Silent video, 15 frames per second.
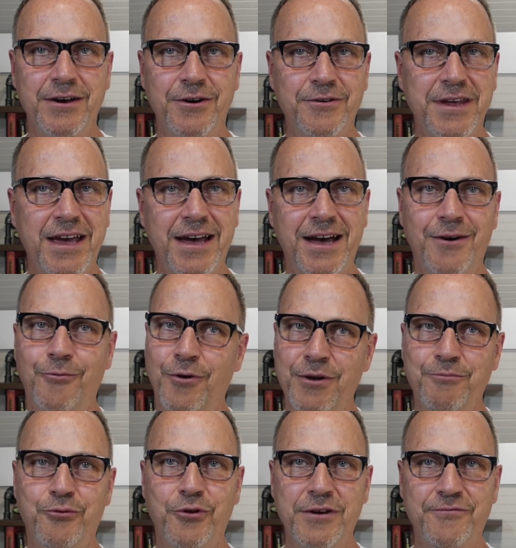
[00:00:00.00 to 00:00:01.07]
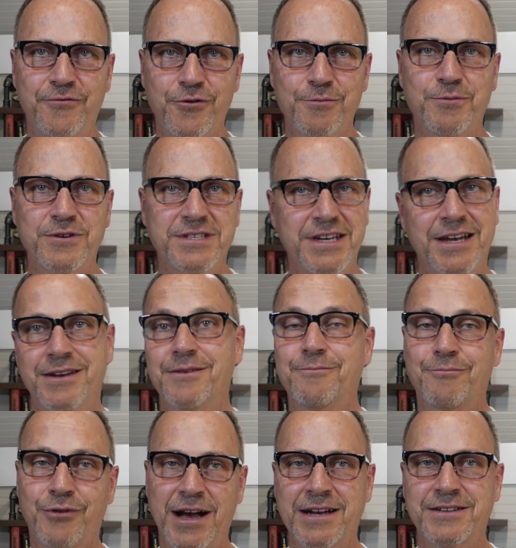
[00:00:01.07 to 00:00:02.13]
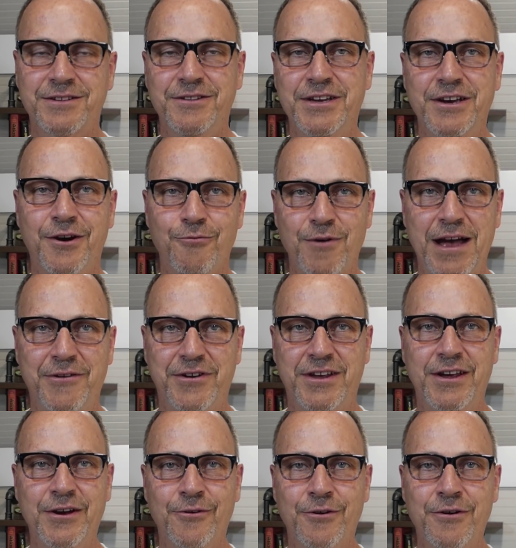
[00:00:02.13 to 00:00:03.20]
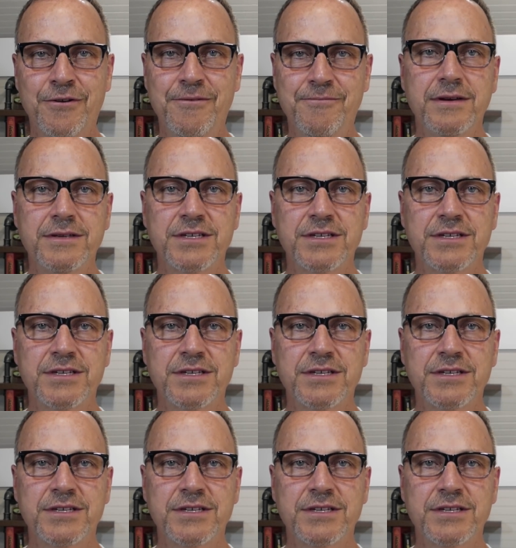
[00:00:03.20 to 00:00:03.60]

Oh yeah, one point four percent, practically a rounding error.